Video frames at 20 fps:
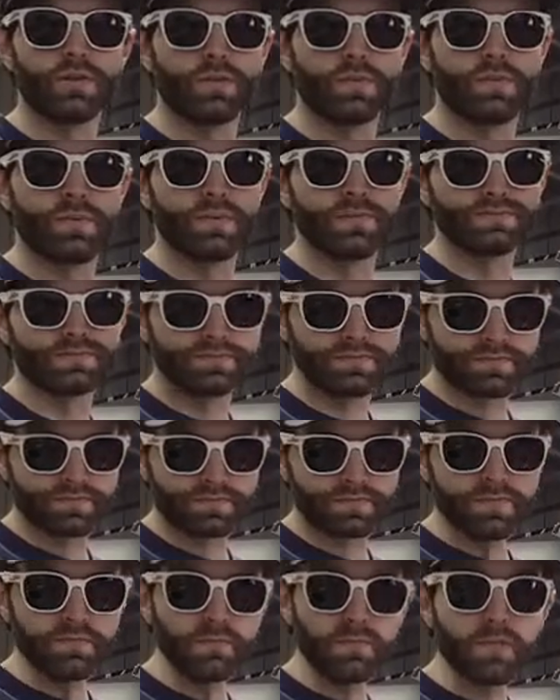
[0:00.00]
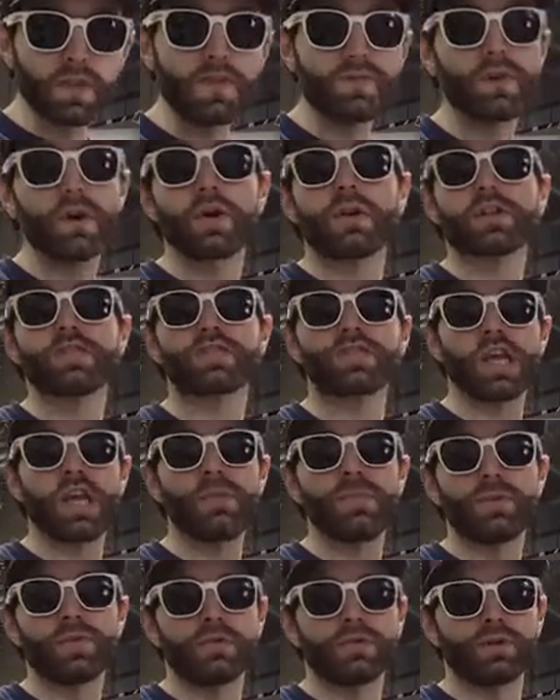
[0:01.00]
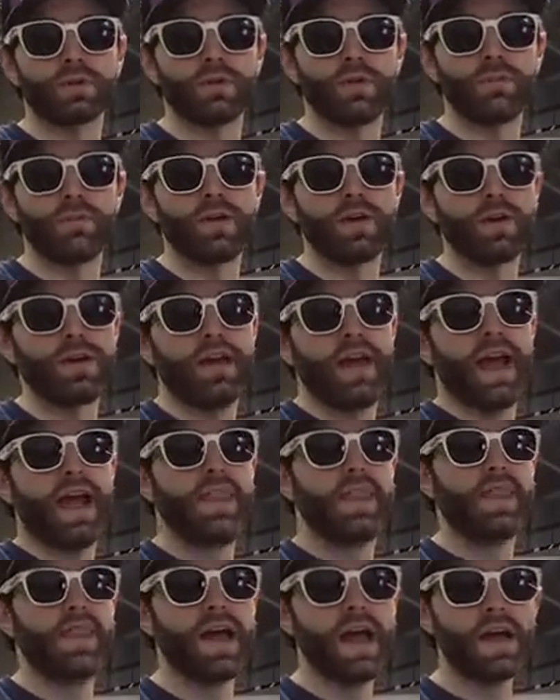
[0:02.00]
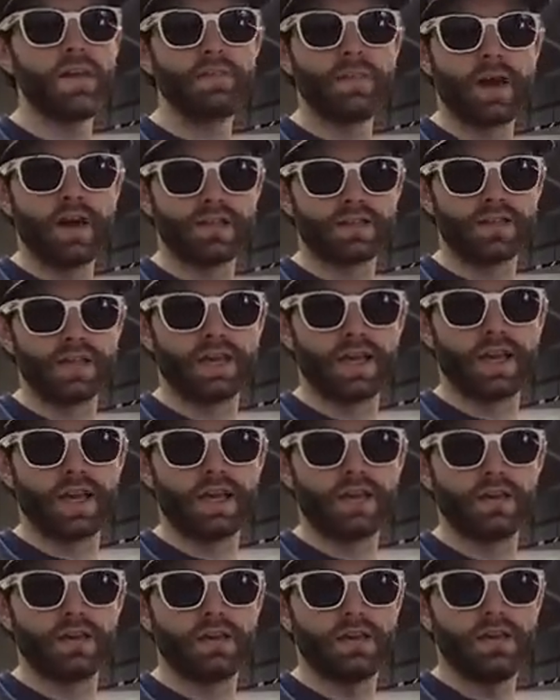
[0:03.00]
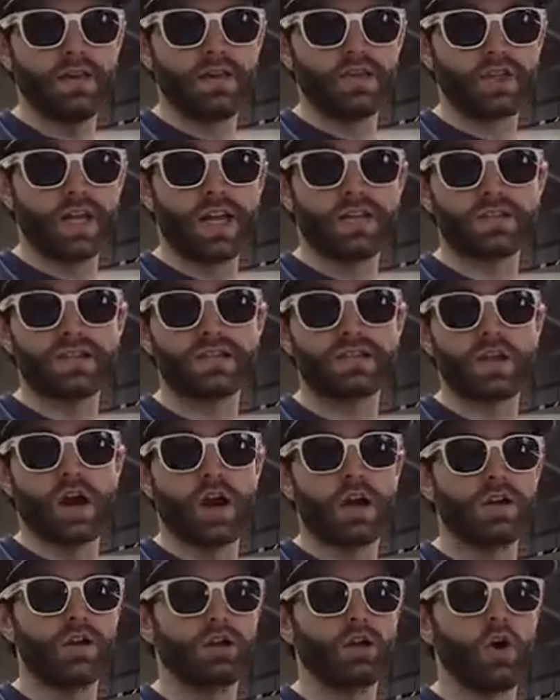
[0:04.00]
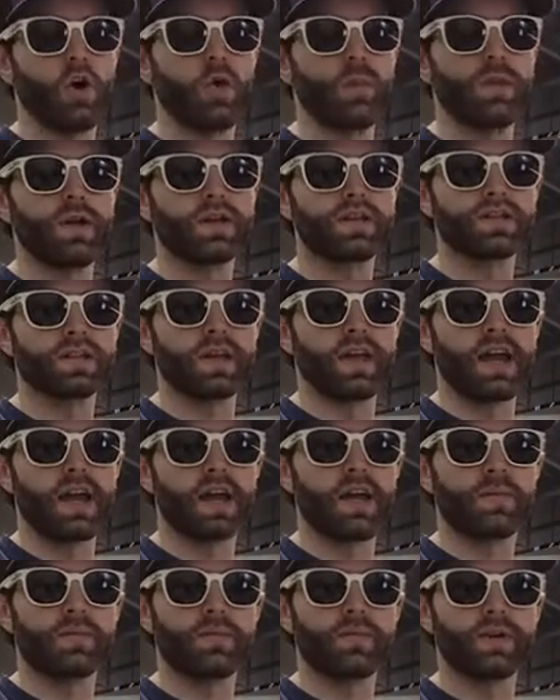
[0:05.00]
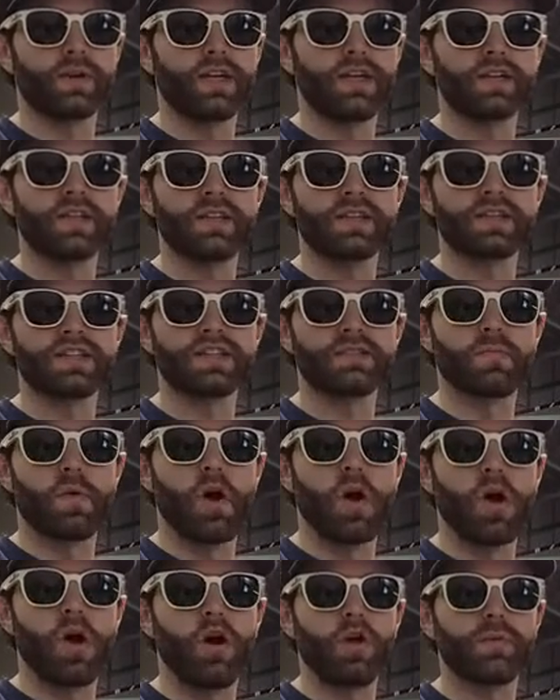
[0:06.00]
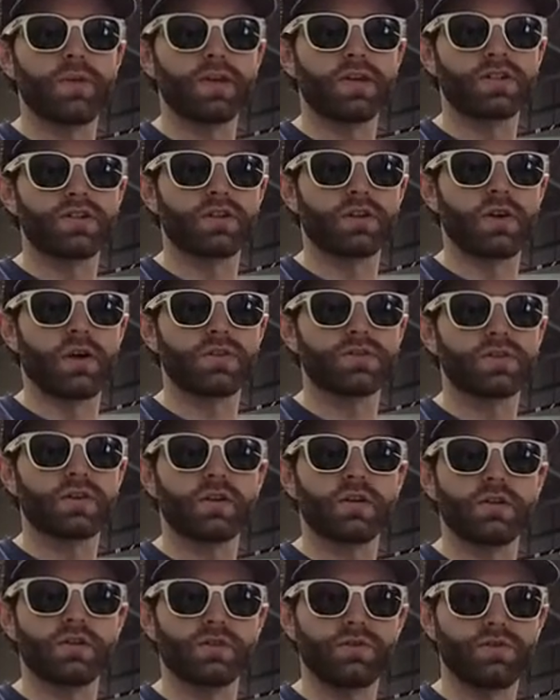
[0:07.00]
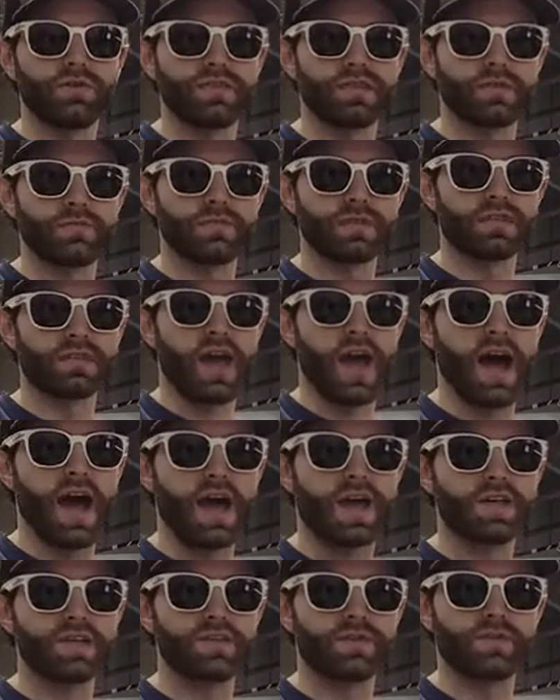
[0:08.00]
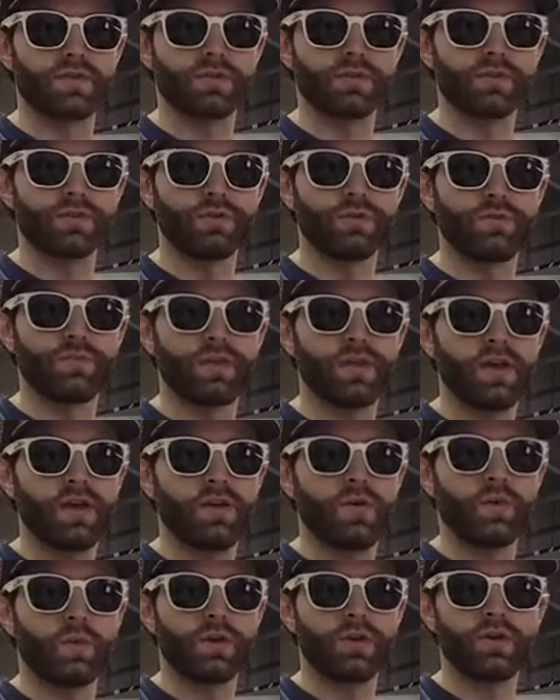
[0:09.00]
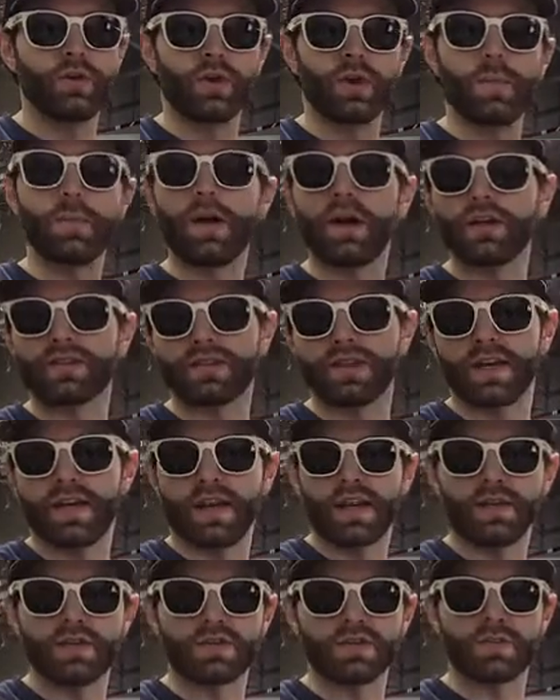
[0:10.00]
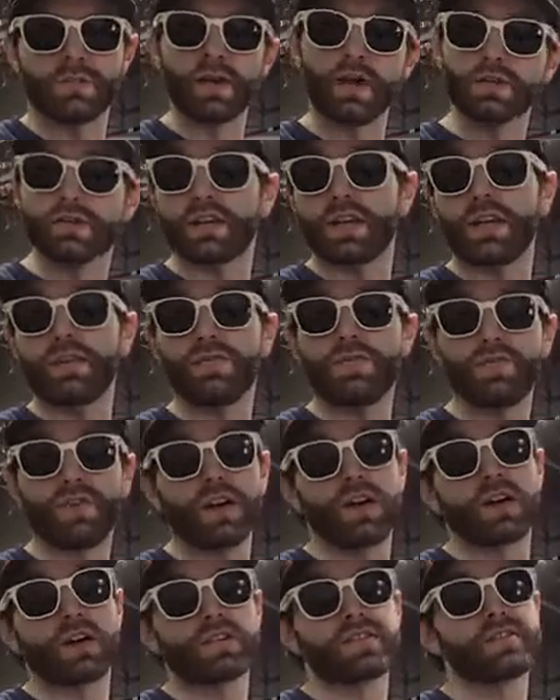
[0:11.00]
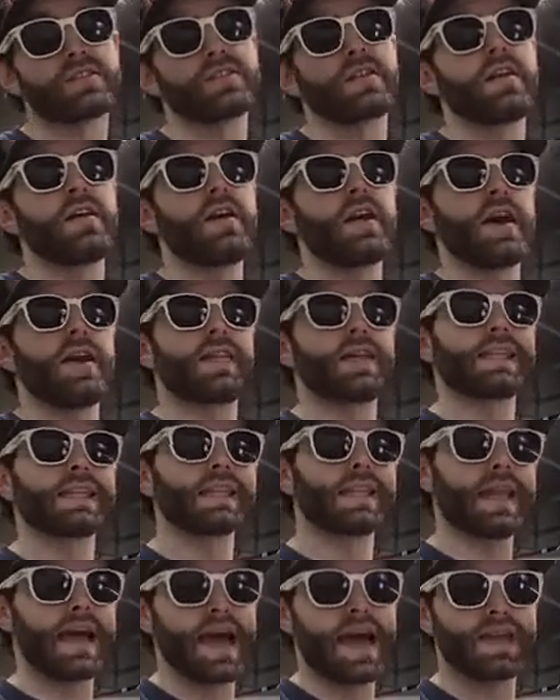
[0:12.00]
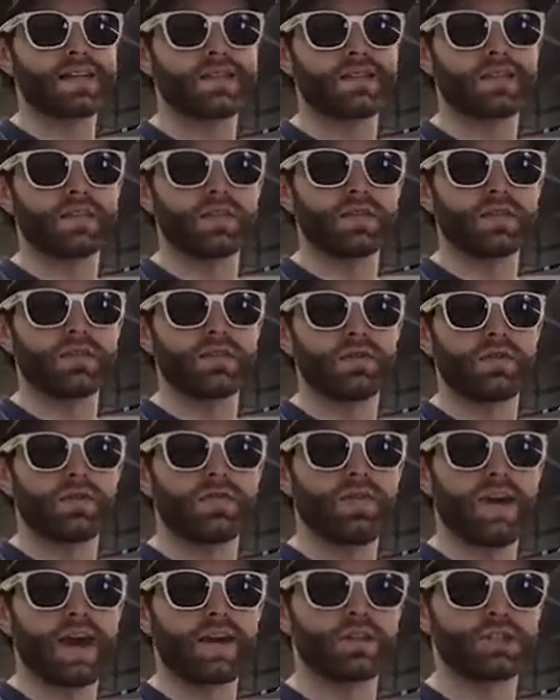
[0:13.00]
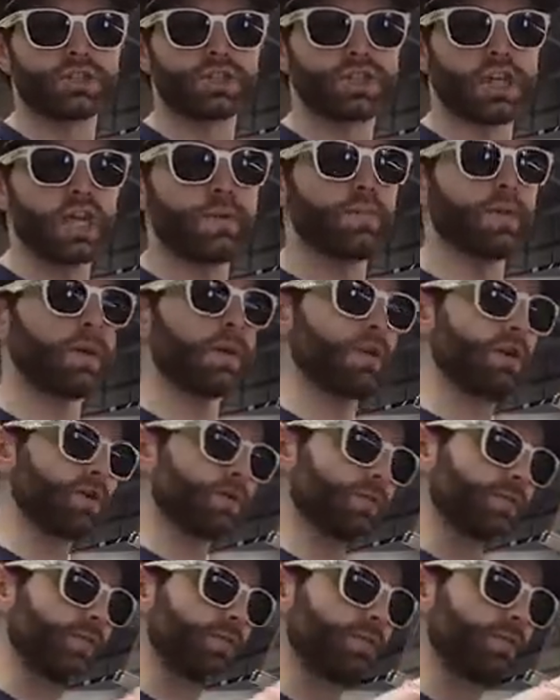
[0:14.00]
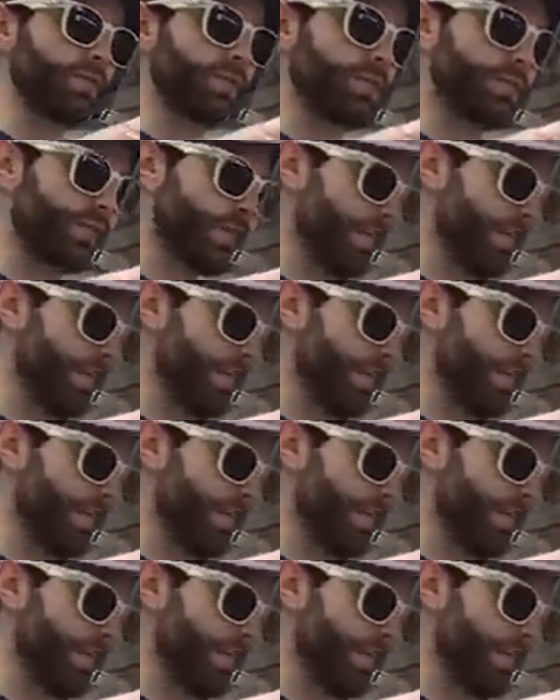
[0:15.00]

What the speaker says: for shaping our loop. If you go to shape your loop and then melt it in, chances are your opening is going to end up really small because you're also going to lose some size of your loop when you go to melt it in. So melt it in first, and then lastly, do the final